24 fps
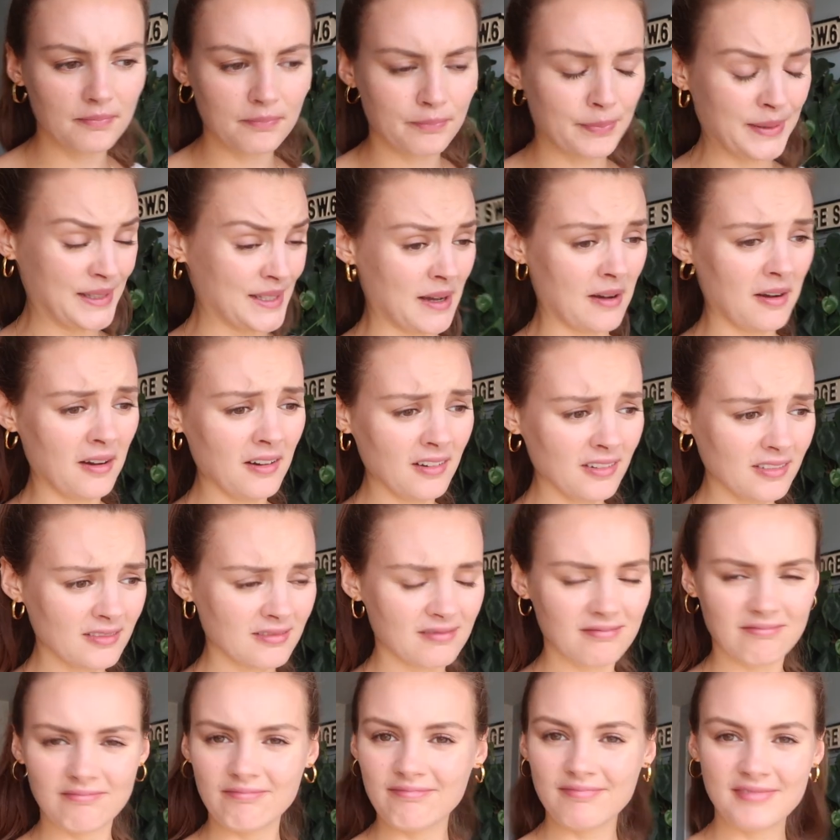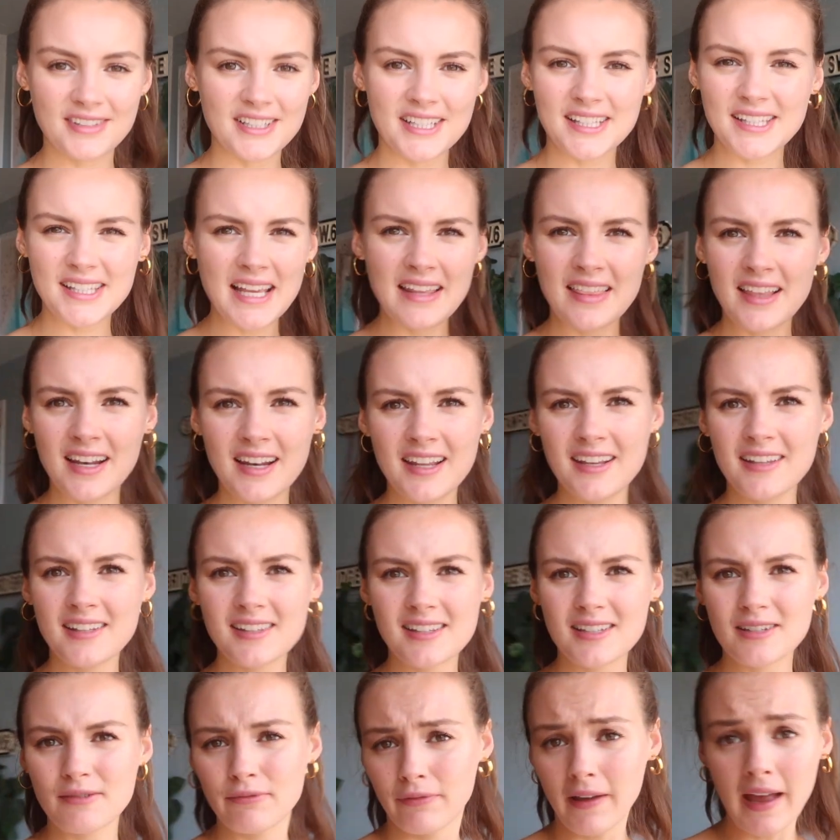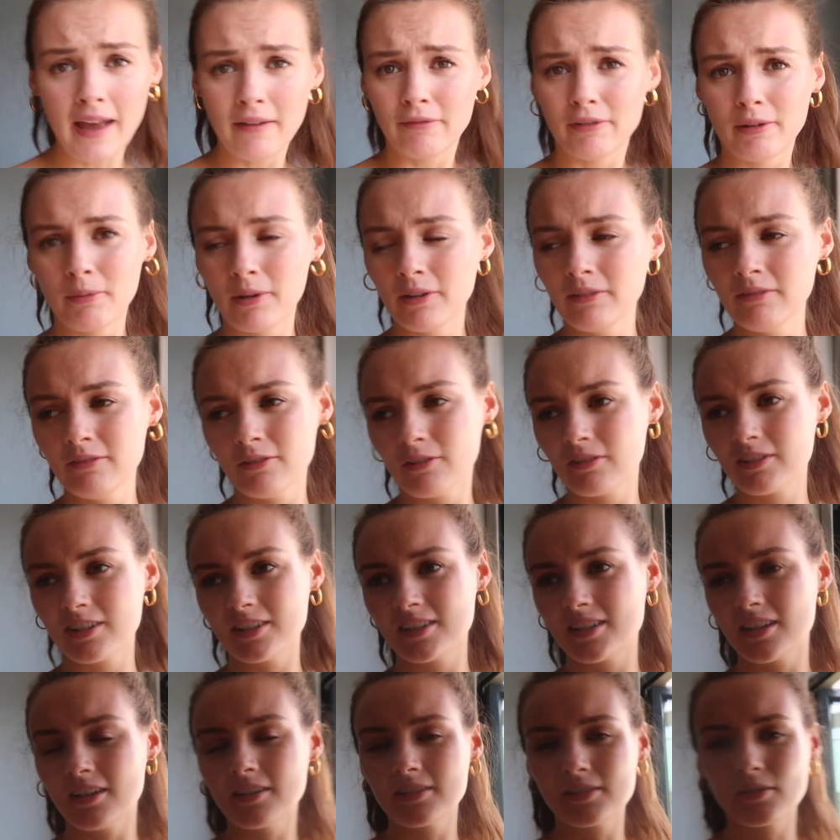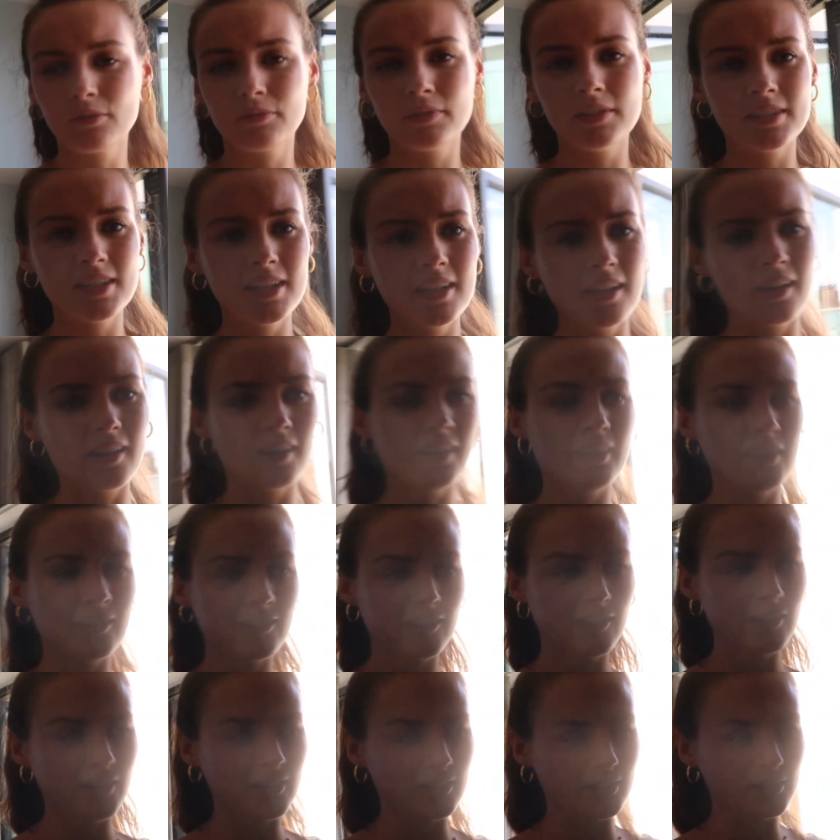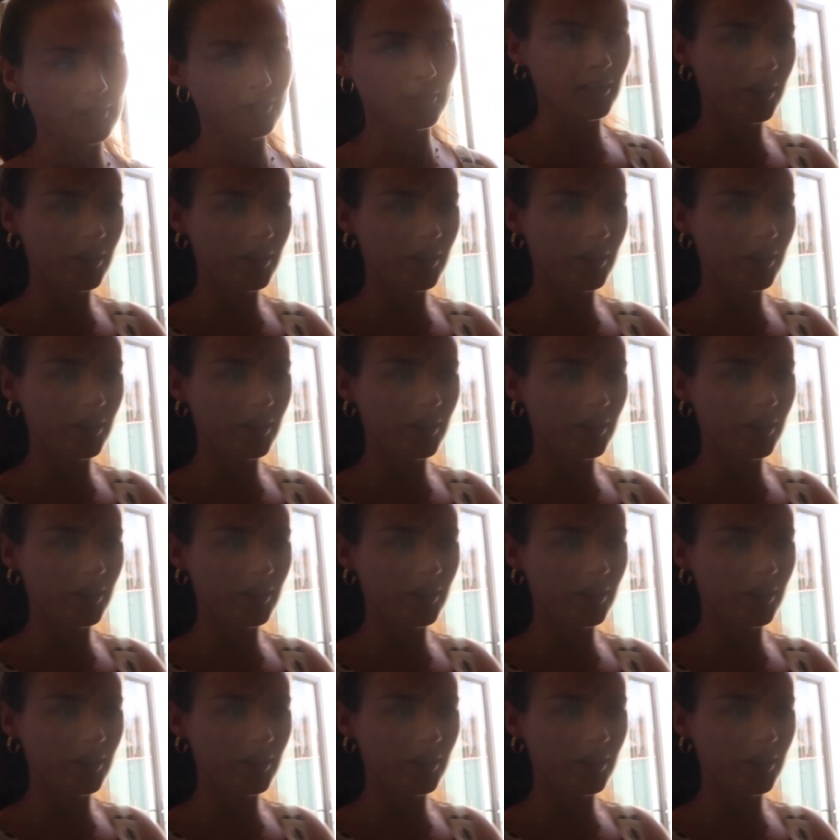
bizarre, to say the least, for everyone, not just us, obviously. Like, literally, just,